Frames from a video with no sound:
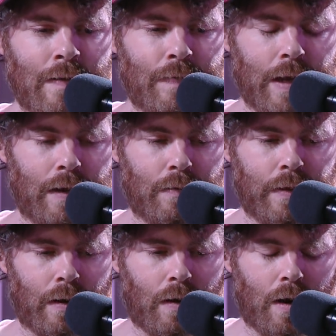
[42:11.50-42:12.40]
that
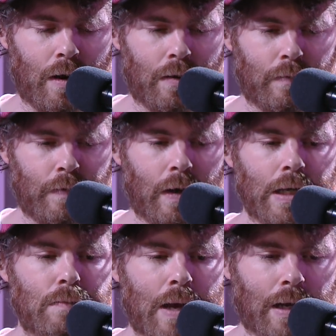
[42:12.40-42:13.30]
there are
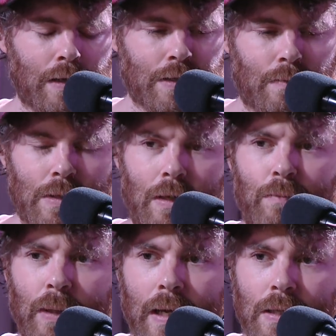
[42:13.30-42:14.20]
various mechanisms in
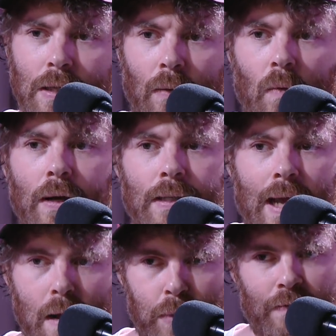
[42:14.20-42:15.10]
place that want
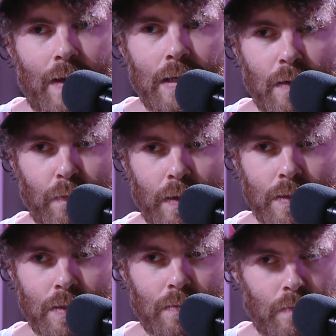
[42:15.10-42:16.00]
to amplify
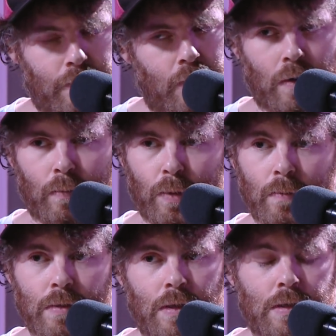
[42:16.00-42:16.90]
difference for
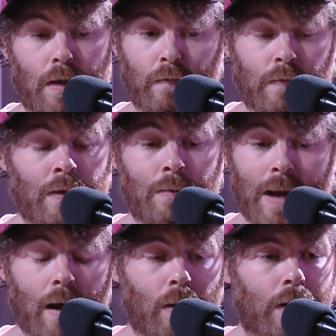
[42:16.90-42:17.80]
purposes of
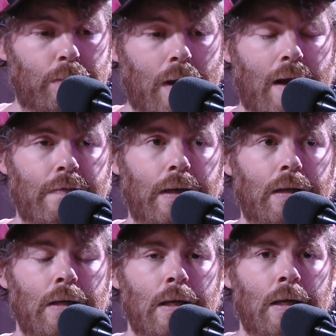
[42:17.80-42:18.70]
power and profit,
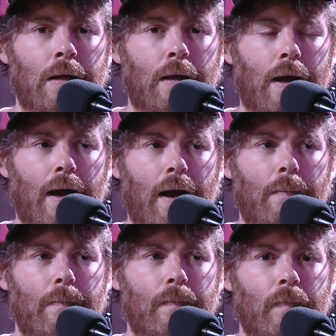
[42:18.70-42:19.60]

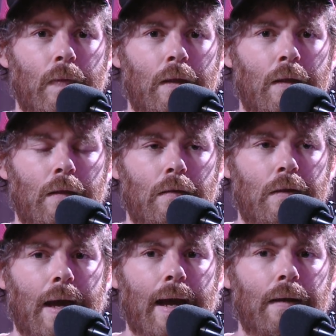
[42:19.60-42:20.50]

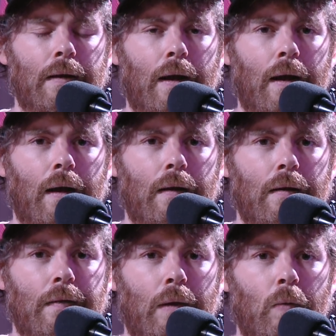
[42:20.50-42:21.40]
that
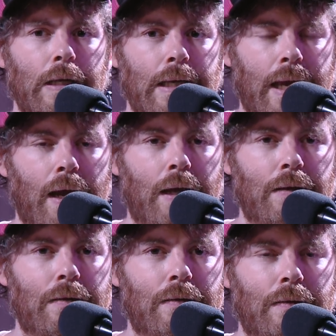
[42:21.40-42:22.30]
we
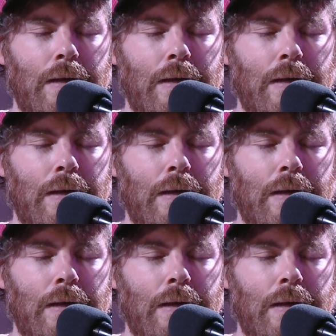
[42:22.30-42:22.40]
can